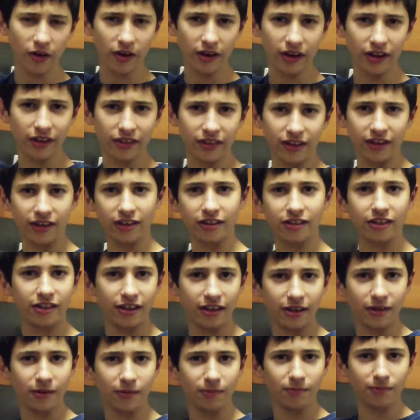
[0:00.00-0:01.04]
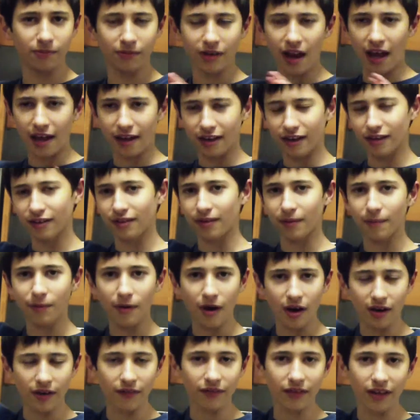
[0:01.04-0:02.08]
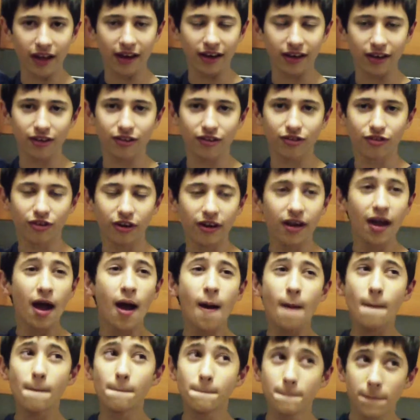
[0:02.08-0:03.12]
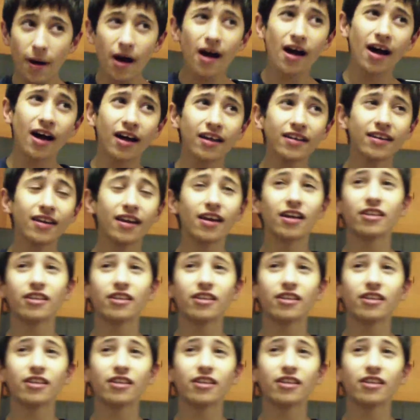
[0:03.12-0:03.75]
or anything, she like isn't part of that industry, but